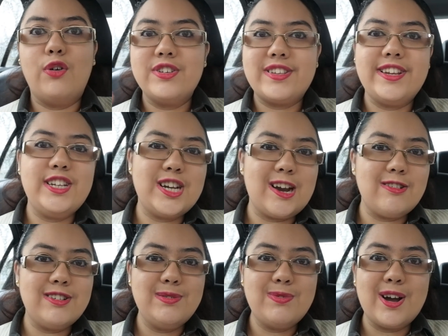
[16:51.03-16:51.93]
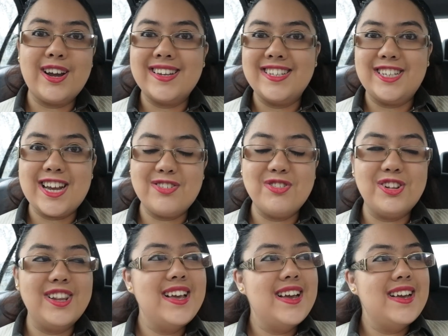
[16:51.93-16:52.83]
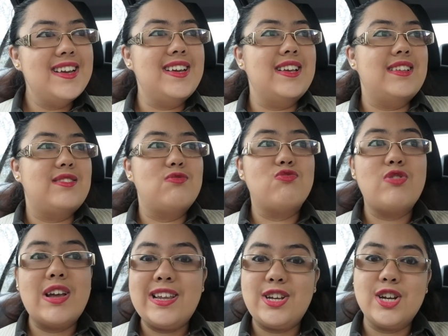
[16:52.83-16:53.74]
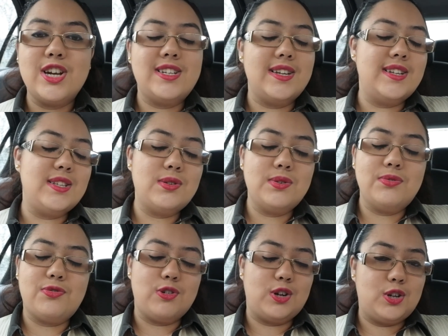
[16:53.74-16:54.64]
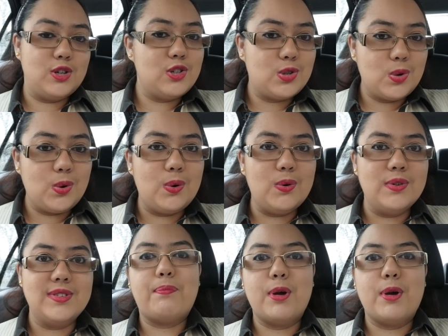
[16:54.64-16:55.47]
Obviously charity work in general is really good and it's for a good cause,